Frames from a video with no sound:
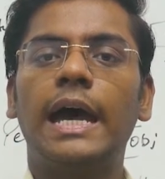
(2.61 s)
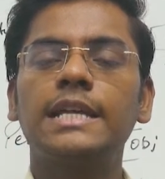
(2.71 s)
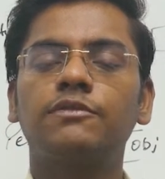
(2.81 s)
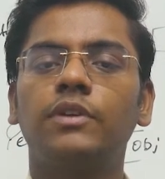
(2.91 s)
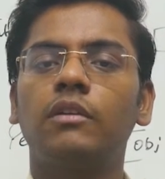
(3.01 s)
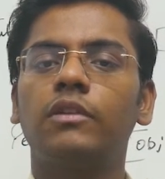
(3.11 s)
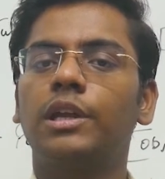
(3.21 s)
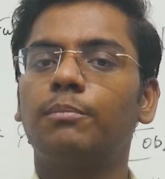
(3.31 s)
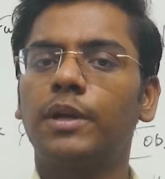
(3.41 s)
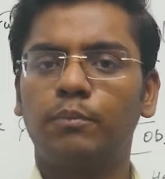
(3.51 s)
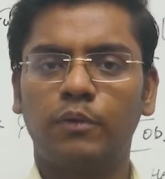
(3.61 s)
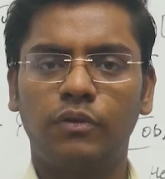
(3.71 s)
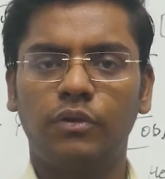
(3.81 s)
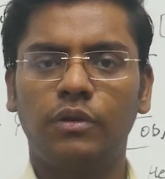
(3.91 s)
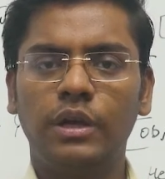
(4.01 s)
As we have earlier met
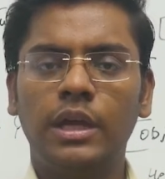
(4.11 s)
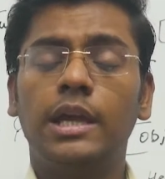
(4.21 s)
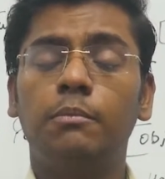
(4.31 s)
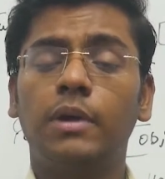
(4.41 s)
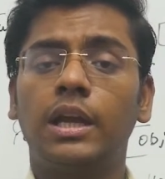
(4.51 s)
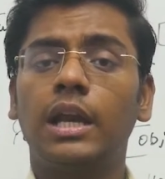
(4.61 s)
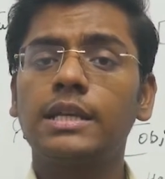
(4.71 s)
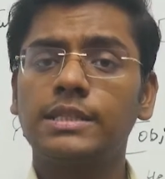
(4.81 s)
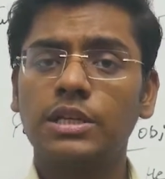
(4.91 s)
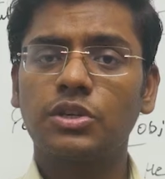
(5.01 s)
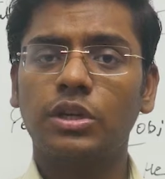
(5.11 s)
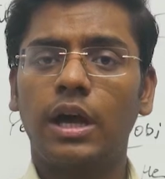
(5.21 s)
before, in my last session